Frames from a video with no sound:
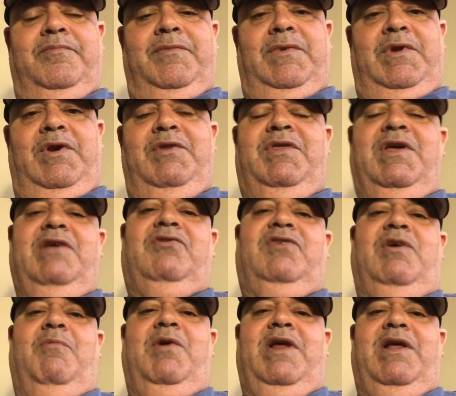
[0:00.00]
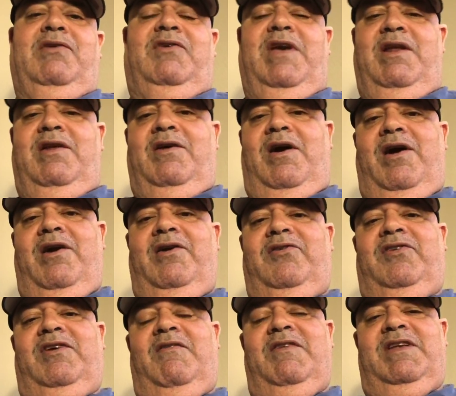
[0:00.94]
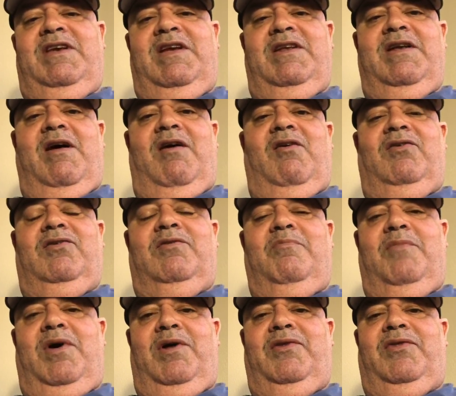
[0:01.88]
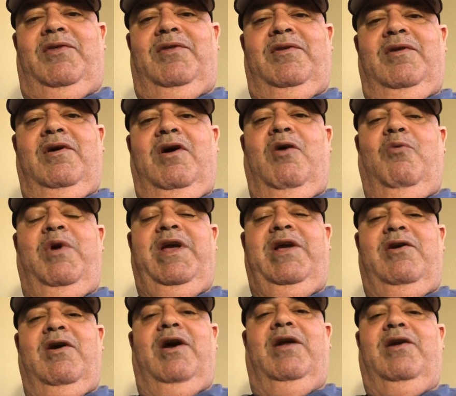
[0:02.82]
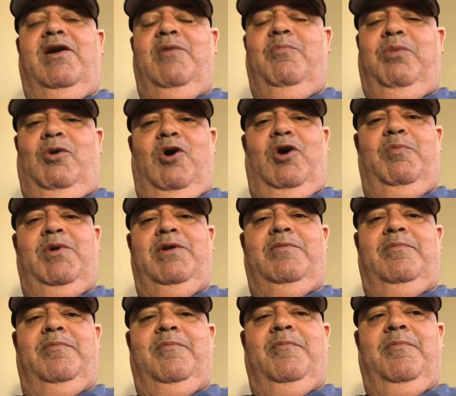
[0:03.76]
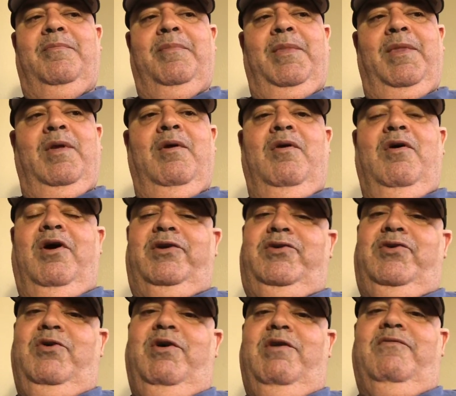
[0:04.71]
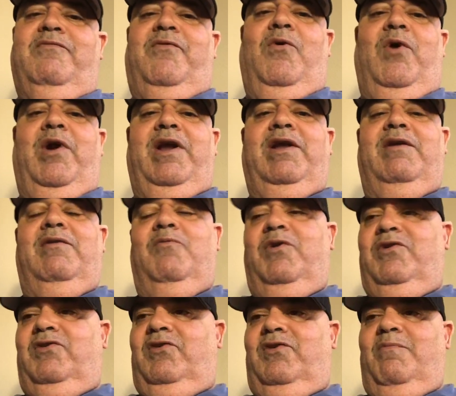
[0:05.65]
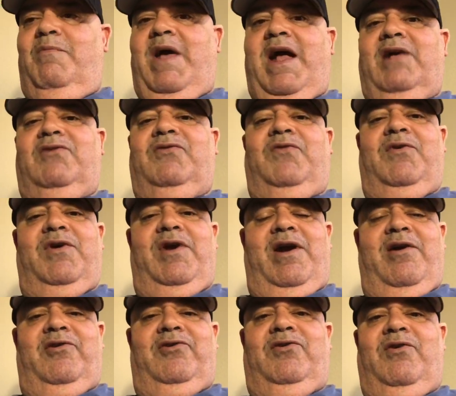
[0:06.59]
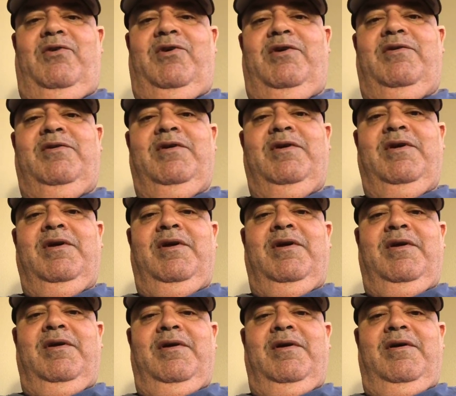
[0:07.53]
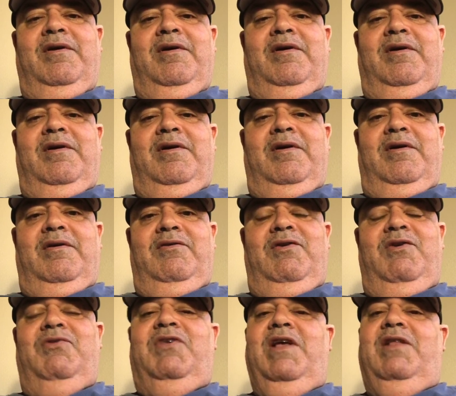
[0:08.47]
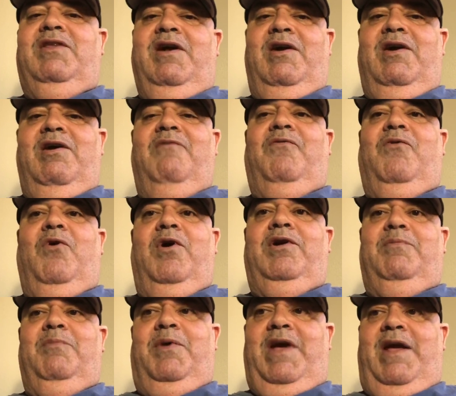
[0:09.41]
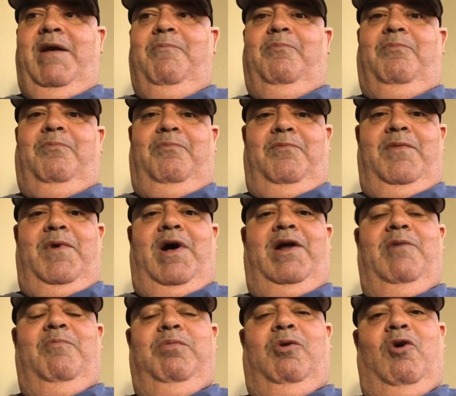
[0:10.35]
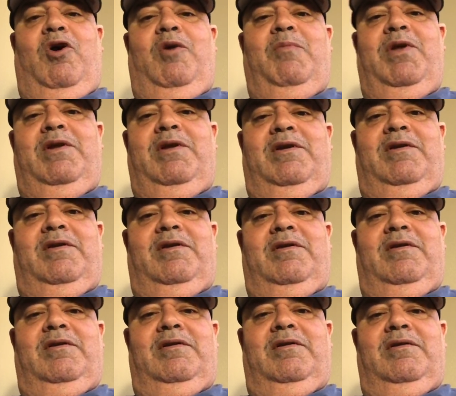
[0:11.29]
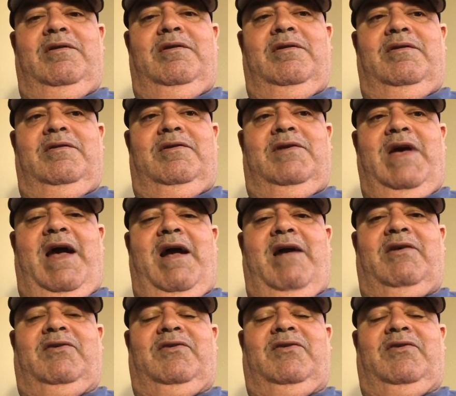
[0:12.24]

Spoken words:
You think someone that's getting $117 a month, a week on unemployment, or $240, which is the max for Arizona, you think they're going to afford to pay unemployment tax?